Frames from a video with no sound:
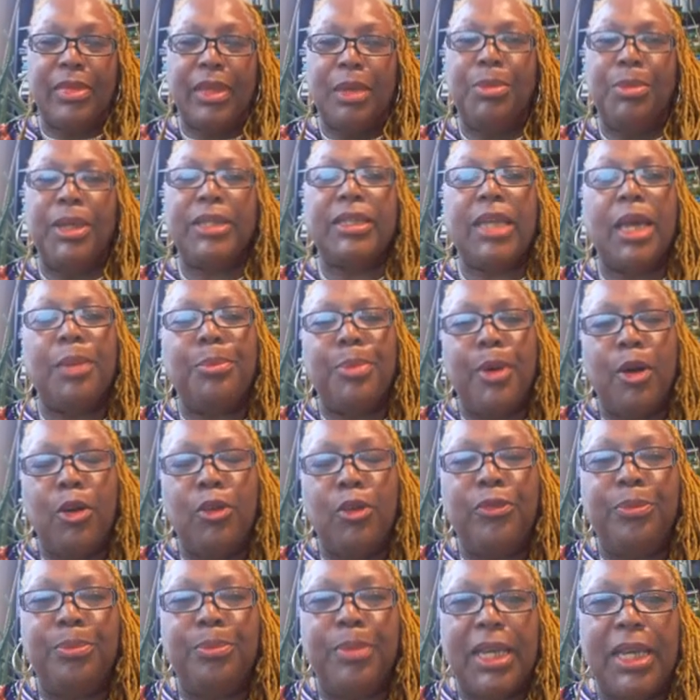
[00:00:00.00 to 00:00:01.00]
But so they both
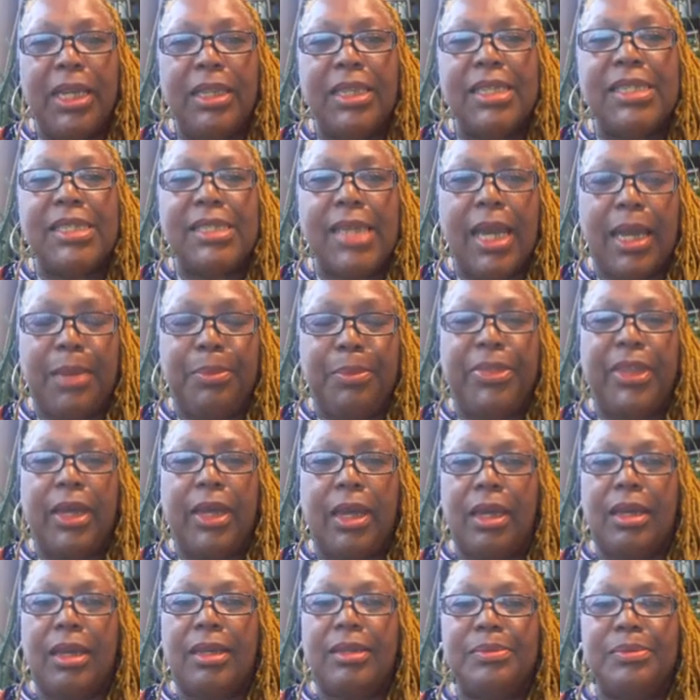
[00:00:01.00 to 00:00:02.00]
mean the same
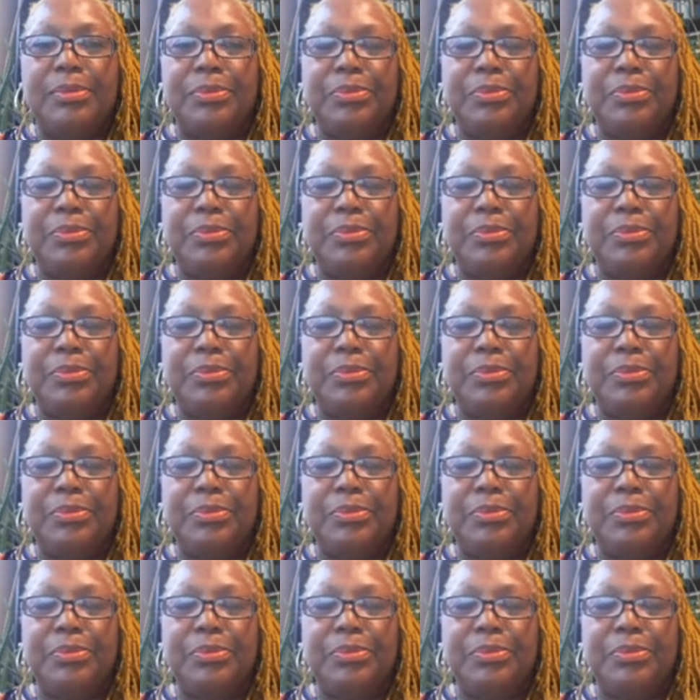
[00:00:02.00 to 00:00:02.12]
thing.